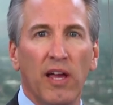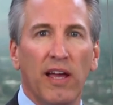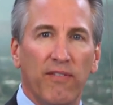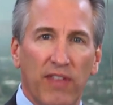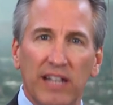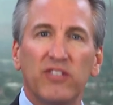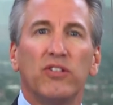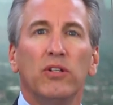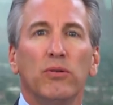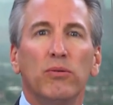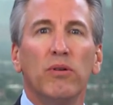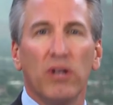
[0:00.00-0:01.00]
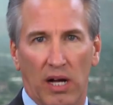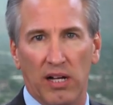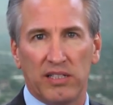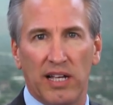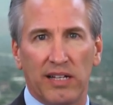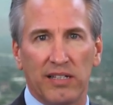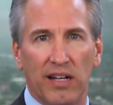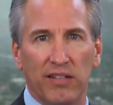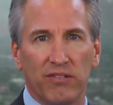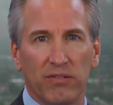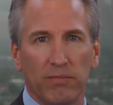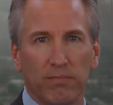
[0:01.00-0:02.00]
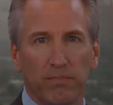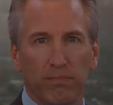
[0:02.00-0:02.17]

If that's you, contact us.